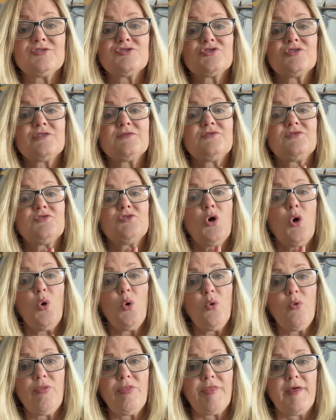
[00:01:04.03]
should have
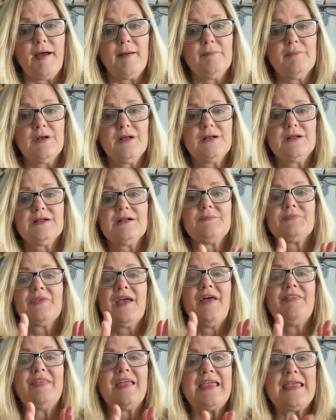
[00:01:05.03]
told them
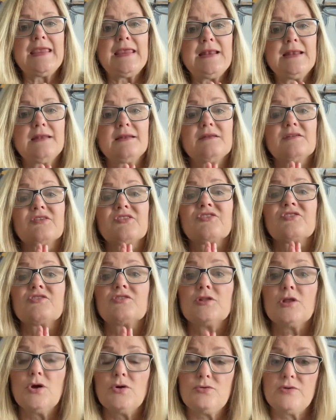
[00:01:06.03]
had they heeded it to
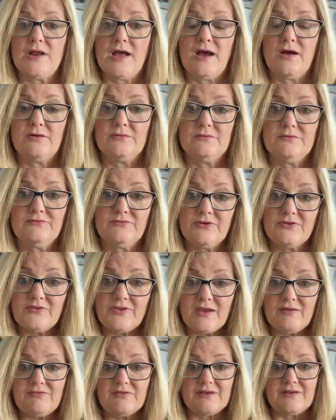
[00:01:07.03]
slow down for
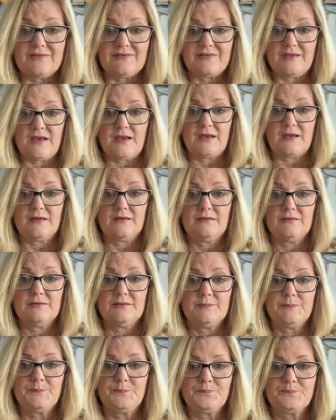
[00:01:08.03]
safety's sake.
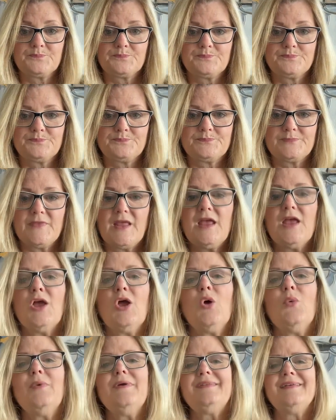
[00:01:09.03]

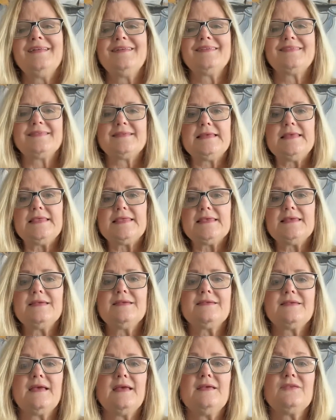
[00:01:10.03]
We tend to see
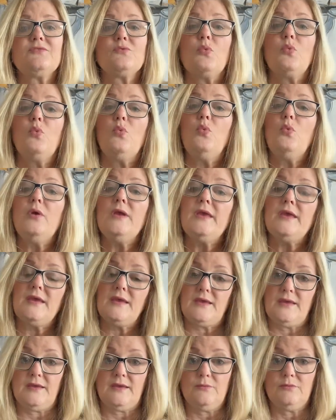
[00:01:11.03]
things as
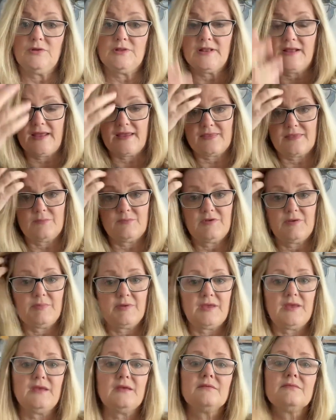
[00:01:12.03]
we would like them to
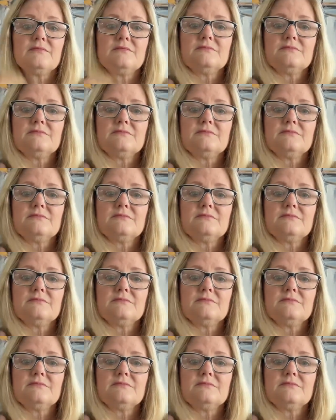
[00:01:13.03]
be,